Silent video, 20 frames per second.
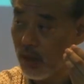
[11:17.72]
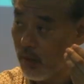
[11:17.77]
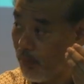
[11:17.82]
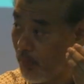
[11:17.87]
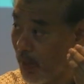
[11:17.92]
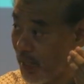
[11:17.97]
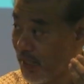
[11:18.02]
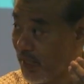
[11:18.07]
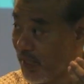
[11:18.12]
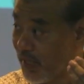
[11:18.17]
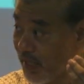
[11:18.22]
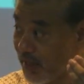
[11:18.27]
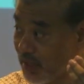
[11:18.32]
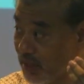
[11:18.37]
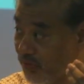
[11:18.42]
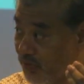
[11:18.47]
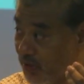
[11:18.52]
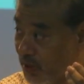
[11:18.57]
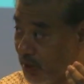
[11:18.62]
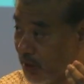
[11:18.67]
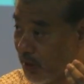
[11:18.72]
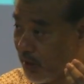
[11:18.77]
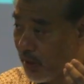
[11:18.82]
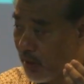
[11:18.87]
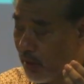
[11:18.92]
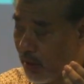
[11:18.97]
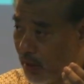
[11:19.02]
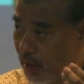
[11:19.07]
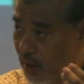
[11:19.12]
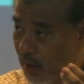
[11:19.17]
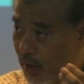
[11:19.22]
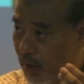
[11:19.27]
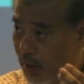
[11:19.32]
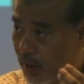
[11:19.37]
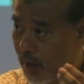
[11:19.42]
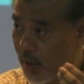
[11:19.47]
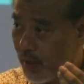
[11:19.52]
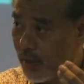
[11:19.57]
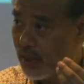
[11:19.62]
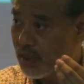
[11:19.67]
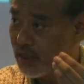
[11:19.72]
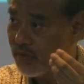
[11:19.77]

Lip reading: mining activity. And